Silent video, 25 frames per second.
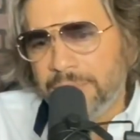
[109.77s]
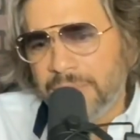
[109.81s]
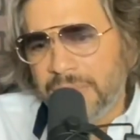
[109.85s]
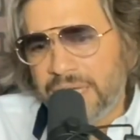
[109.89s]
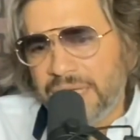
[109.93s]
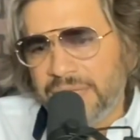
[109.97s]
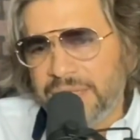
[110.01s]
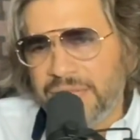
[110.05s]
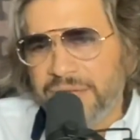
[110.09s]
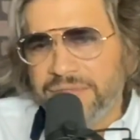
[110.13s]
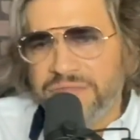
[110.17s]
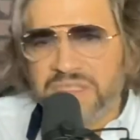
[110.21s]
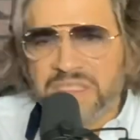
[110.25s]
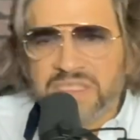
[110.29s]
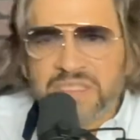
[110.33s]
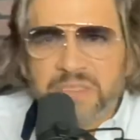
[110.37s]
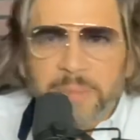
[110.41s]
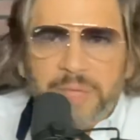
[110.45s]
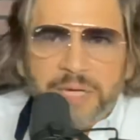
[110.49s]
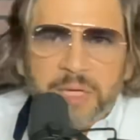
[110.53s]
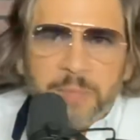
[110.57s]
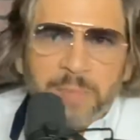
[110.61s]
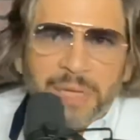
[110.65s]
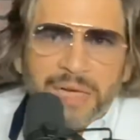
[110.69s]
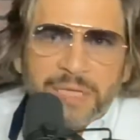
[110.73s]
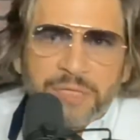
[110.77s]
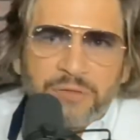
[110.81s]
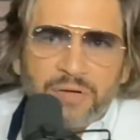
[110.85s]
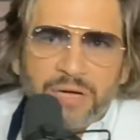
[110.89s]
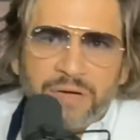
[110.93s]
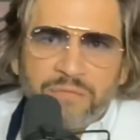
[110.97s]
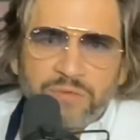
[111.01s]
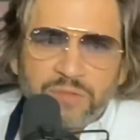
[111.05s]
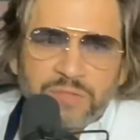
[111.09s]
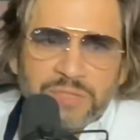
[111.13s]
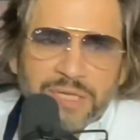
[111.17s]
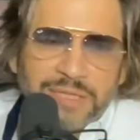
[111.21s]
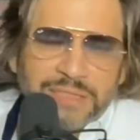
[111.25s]
they've suspended my
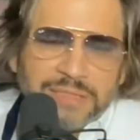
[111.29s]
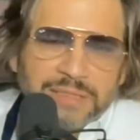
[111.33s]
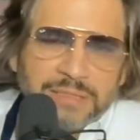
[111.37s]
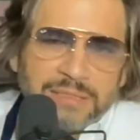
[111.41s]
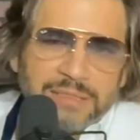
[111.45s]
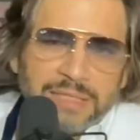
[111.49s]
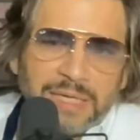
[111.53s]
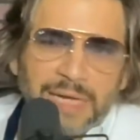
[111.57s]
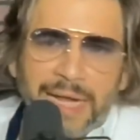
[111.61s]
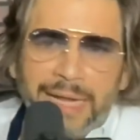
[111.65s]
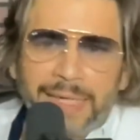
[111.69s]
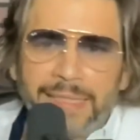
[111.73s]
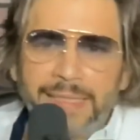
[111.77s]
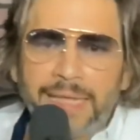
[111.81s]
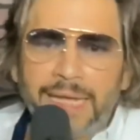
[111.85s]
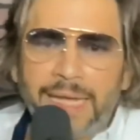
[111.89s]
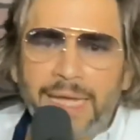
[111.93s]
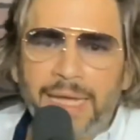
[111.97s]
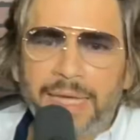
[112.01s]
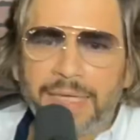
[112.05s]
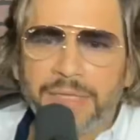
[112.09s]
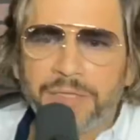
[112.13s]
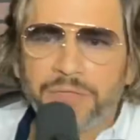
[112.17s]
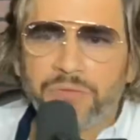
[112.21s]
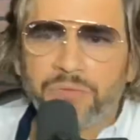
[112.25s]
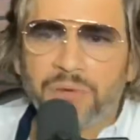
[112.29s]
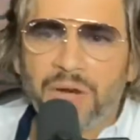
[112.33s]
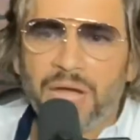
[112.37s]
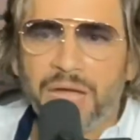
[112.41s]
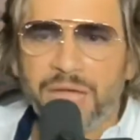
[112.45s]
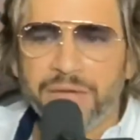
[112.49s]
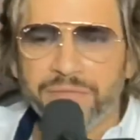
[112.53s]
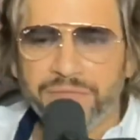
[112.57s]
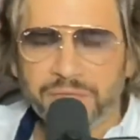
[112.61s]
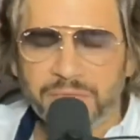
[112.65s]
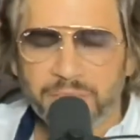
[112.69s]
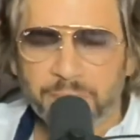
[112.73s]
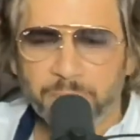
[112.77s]
driver's license and I can't
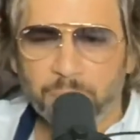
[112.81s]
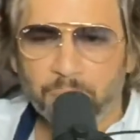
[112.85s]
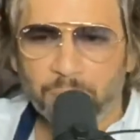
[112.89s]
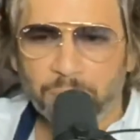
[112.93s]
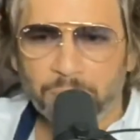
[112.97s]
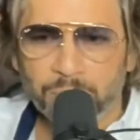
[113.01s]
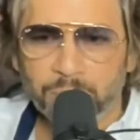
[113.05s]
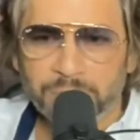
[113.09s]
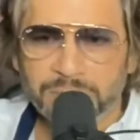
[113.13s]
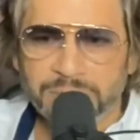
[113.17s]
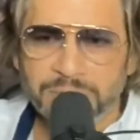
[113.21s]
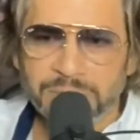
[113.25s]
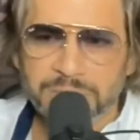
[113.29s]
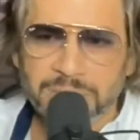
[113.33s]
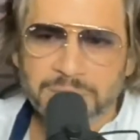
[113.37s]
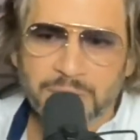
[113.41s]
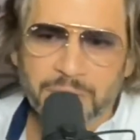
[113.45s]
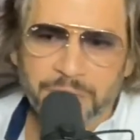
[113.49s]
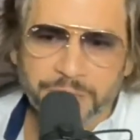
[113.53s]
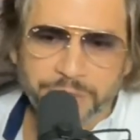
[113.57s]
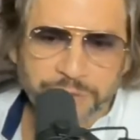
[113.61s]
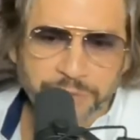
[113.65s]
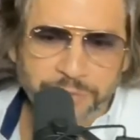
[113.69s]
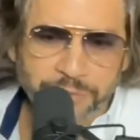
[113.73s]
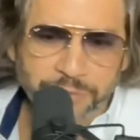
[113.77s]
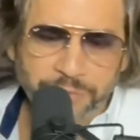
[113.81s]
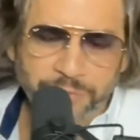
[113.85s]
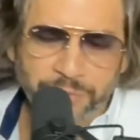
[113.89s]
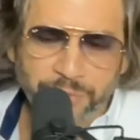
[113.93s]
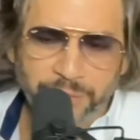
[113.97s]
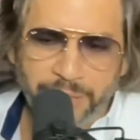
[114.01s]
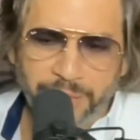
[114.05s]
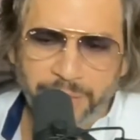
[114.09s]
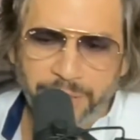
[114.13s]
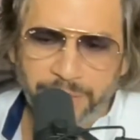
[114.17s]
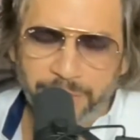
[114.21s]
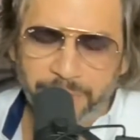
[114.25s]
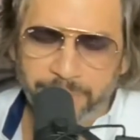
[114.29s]
drive anymore, which is not true.
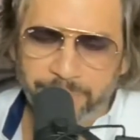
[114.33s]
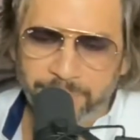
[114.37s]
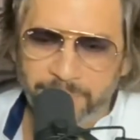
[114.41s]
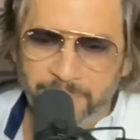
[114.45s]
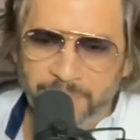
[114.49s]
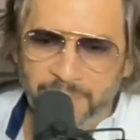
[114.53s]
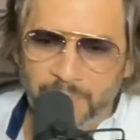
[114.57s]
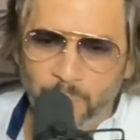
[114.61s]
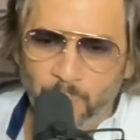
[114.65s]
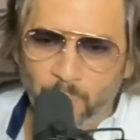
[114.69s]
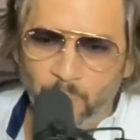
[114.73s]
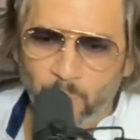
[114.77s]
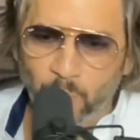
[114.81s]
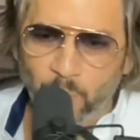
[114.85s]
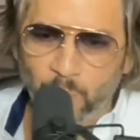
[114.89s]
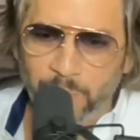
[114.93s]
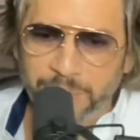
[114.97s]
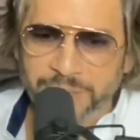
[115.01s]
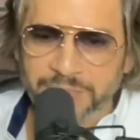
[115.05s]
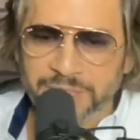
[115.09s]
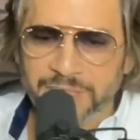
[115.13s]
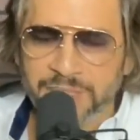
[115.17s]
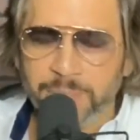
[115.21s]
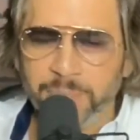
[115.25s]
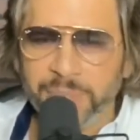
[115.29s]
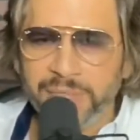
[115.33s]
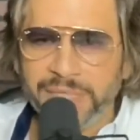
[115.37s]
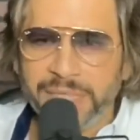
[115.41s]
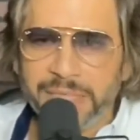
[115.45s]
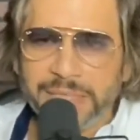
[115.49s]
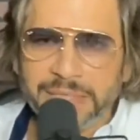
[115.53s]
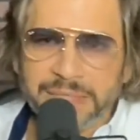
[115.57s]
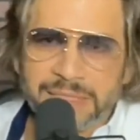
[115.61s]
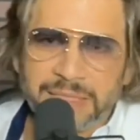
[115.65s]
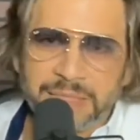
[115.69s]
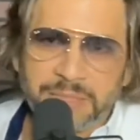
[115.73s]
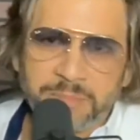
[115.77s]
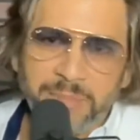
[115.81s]
Once
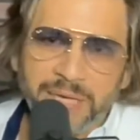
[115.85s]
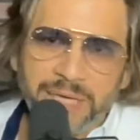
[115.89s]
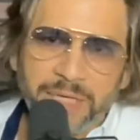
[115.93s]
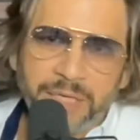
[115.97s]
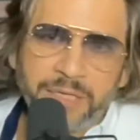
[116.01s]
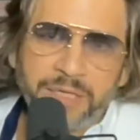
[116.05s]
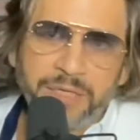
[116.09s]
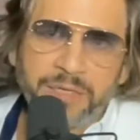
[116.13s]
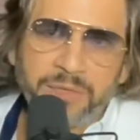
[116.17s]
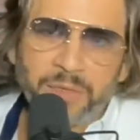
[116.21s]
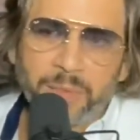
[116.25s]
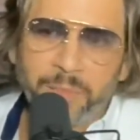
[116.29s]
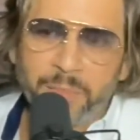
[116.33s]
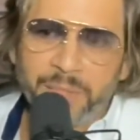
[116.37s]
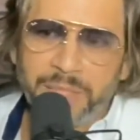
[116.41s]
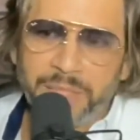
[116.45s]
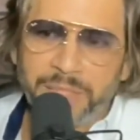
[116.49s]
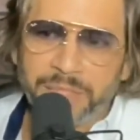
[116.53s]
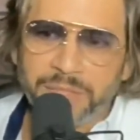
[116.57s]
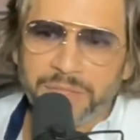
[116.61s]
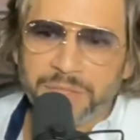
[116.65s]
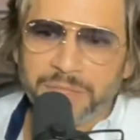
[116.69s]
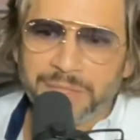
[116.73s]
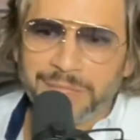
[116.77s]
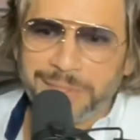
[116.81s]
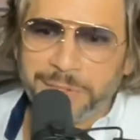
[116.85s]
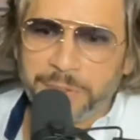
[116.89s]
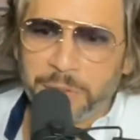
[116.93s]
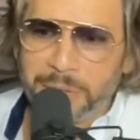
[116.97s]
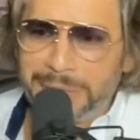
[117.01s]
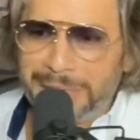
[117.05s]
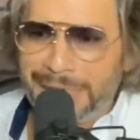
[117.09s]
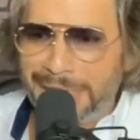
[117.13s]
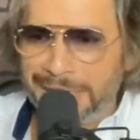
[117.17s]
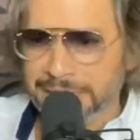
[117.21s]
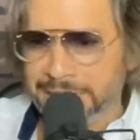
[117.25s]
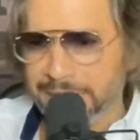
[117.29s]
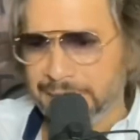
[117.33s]
DPS has made a determination that your
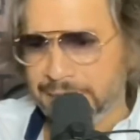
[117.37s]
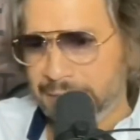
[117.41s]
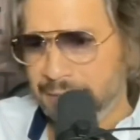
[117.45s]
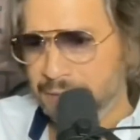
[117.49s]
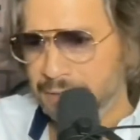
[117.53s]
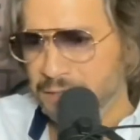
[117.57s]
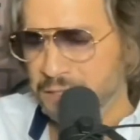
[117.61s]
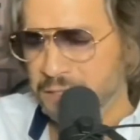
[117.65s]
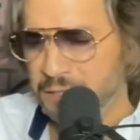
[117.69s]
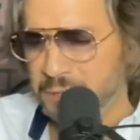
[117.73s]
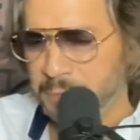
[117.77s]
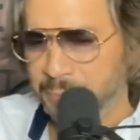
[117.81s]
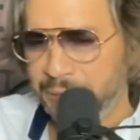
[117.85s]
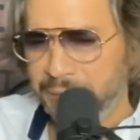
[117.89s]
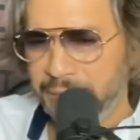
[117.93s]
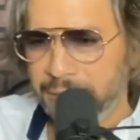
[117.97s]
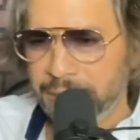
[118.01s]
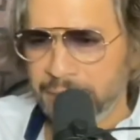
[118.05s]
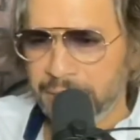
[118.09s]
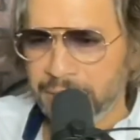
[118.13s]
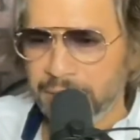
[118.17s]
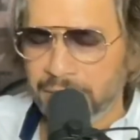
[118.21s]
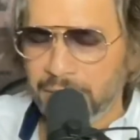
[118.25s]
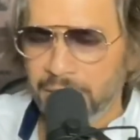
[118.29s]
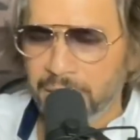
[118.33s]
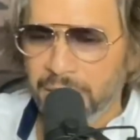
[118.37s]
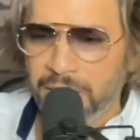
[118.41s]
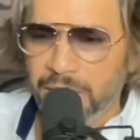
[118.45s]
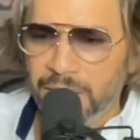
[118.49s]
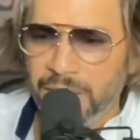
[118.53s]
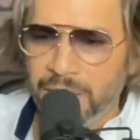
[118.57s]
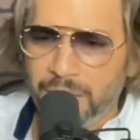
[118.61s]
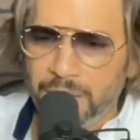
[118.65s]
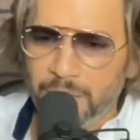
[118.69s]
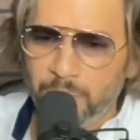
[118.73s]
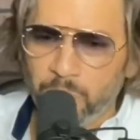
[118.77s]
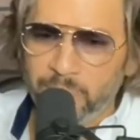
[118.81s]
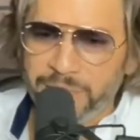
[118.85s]
license is suspended,
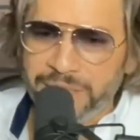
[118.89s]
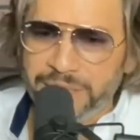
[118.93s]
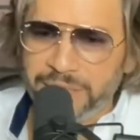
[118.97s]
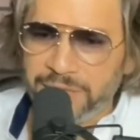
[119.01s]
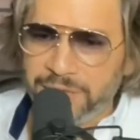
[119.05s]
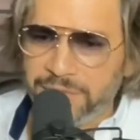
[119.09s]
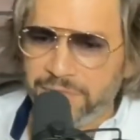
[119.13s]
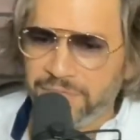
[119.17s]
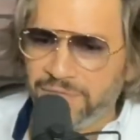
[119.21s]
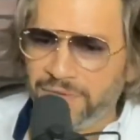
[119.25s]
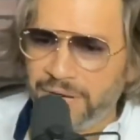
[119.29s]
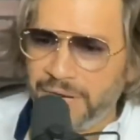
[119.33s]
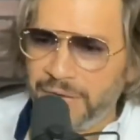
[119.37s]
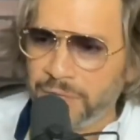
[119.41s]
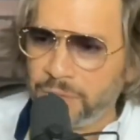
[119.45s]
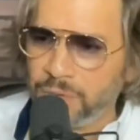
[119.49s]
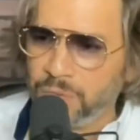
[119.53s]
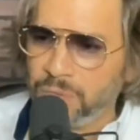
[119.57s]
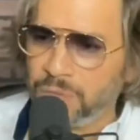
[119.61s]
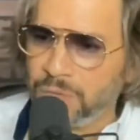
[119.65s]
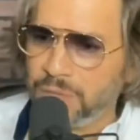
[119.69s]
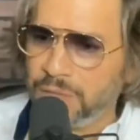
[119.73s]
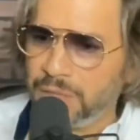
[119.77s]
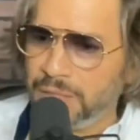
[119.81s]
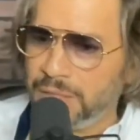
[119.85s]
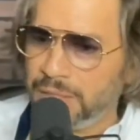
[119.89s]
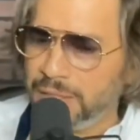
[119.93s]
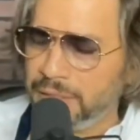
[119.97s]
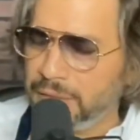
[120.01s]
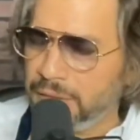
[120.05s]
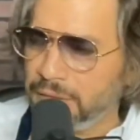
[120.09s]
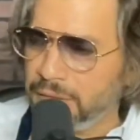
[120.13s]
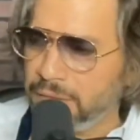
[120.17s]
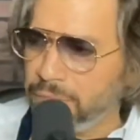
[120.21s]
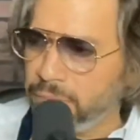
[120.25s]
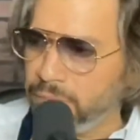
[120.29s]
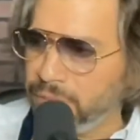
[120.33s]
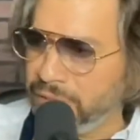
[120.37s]
we can file
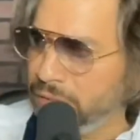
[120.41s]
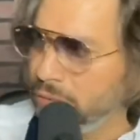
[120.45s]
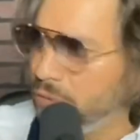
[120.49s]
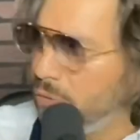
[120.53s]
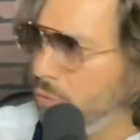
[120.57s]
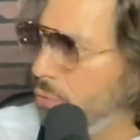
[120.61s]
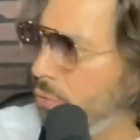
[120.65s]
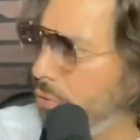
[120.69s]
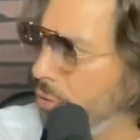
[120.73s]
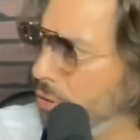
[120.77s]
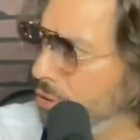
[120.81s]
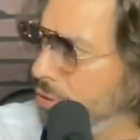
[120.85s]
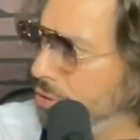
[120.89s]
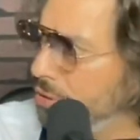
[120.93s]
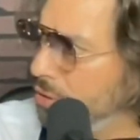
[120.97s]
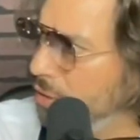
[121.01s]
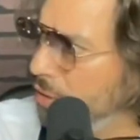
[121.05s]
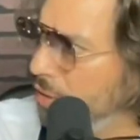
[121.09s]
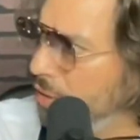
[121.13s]
with the courts